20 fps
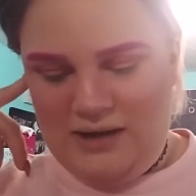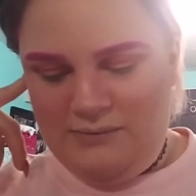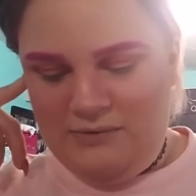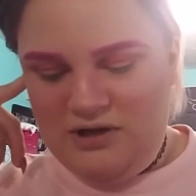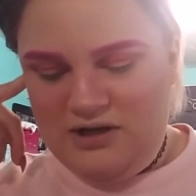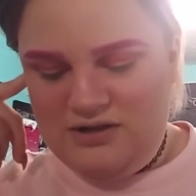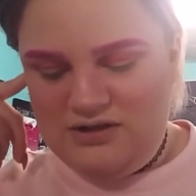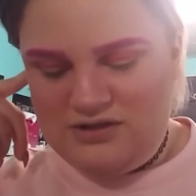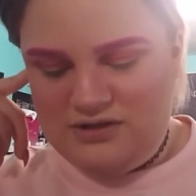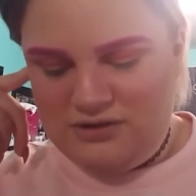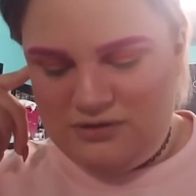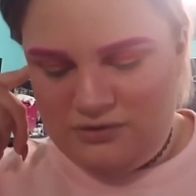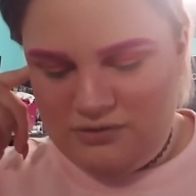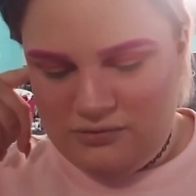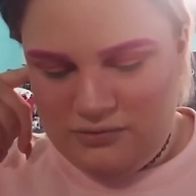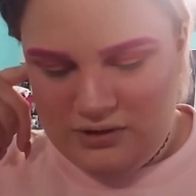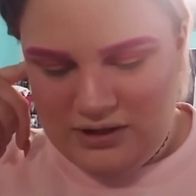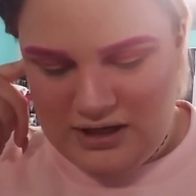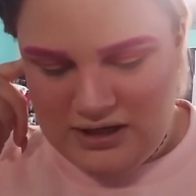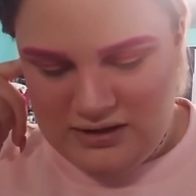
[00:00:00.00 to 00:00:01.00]
gonna
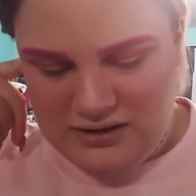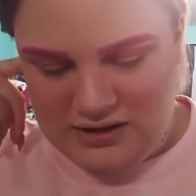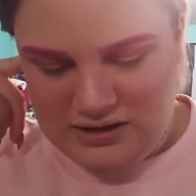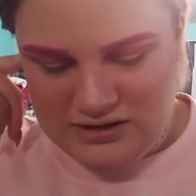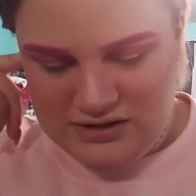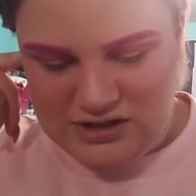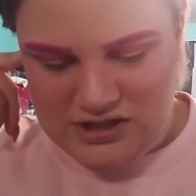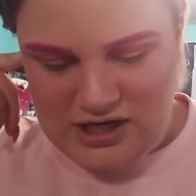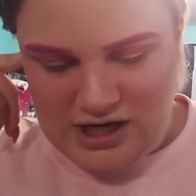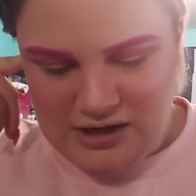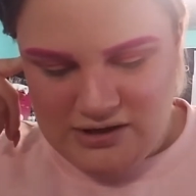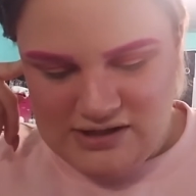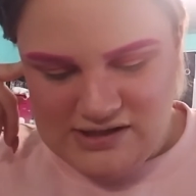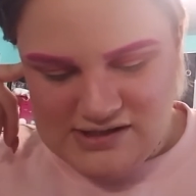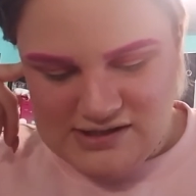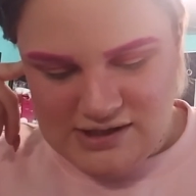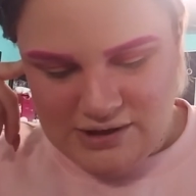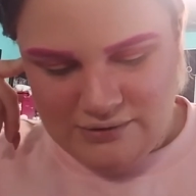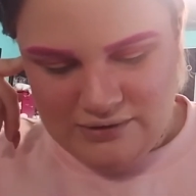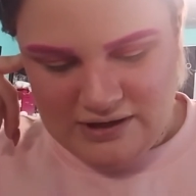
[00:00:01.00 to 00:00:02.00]
do, I think, cherry
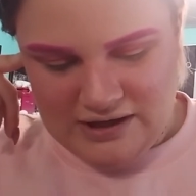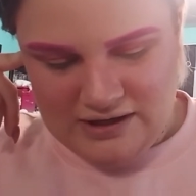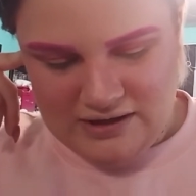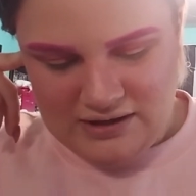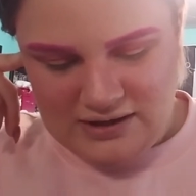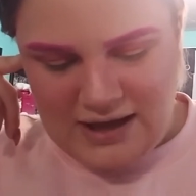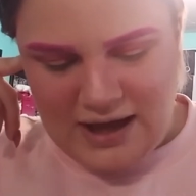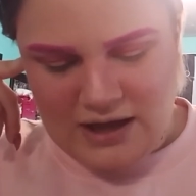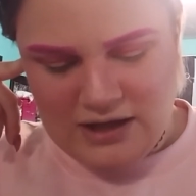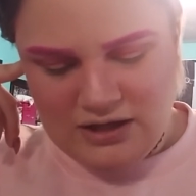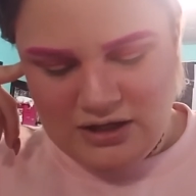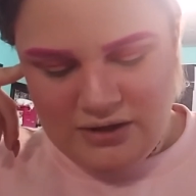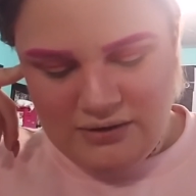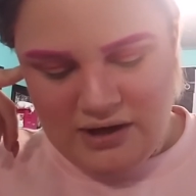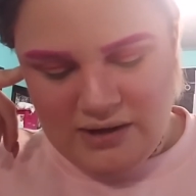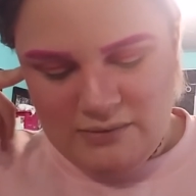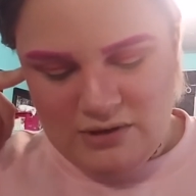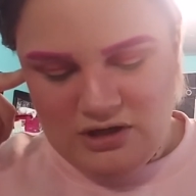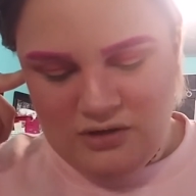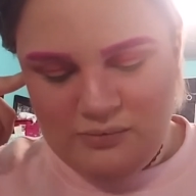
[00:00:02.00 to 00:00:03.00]
soda. Yeah, you know what? I'm
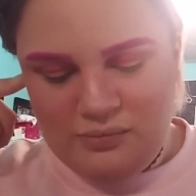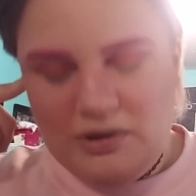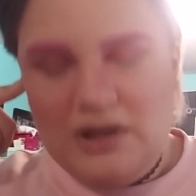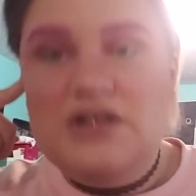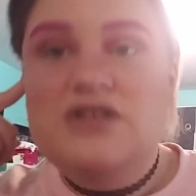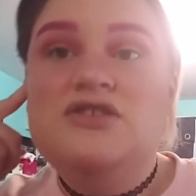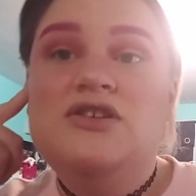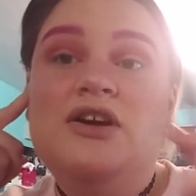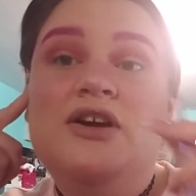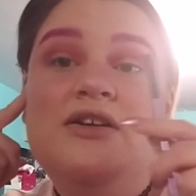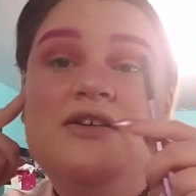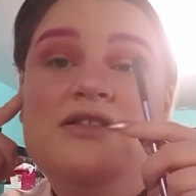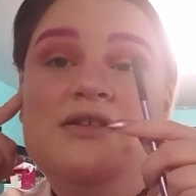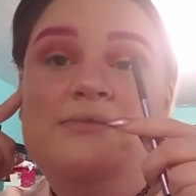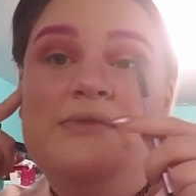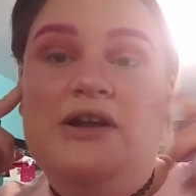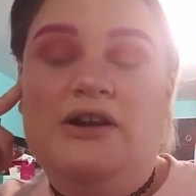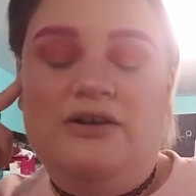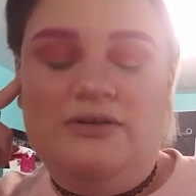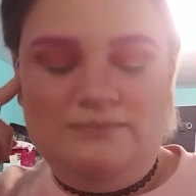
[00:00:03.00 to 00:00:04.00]
gonna do blood sugar in the
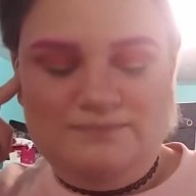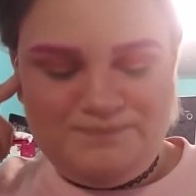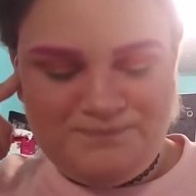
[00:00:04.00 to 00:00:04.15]
middle.